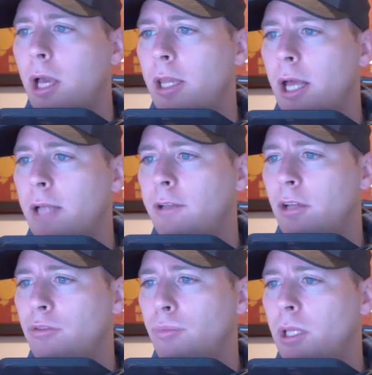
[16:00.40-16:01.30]
and that
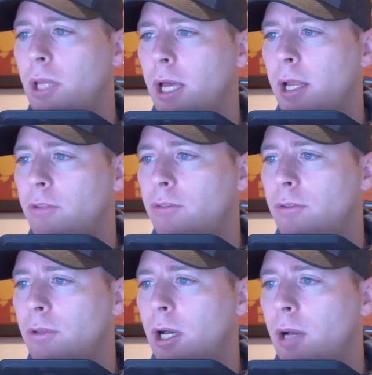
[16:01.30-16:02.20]
tells me that
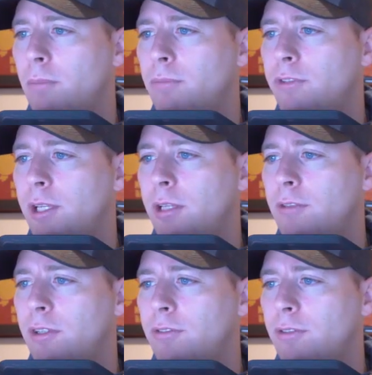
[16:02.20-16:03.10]
it's
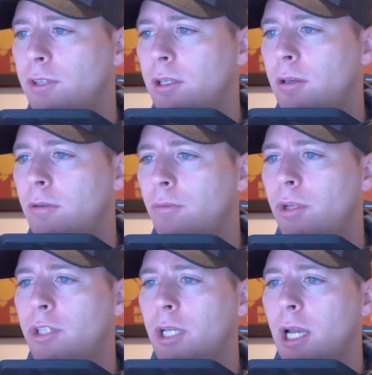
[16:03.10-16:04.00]
CDCC
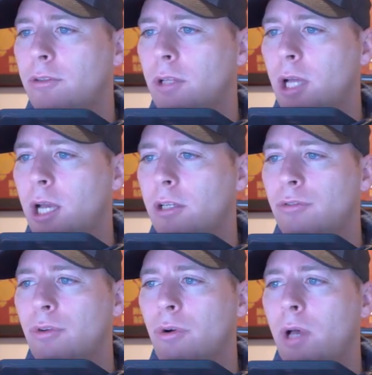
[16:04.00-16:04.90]
reaching out to line
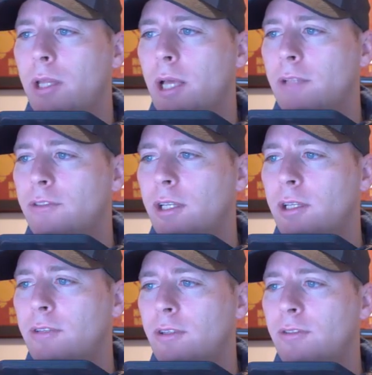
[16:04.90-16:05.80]
control, and that's
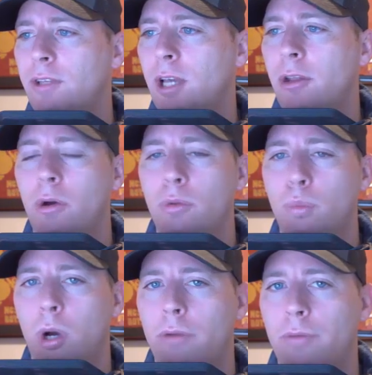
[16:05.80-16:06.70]
CDCC on node
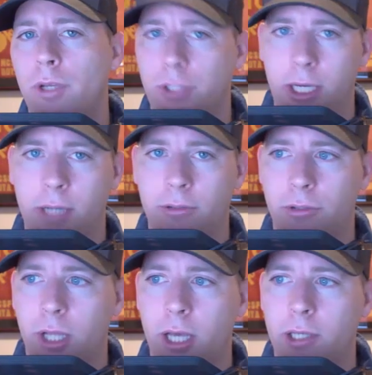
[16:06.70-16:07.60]
1 reaching out
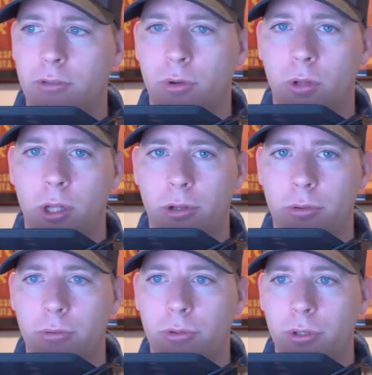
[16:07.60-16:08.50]
to line control on
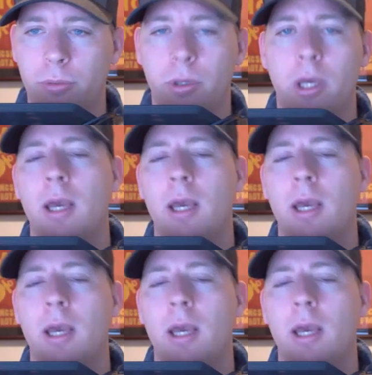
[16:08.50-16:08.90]
node 2.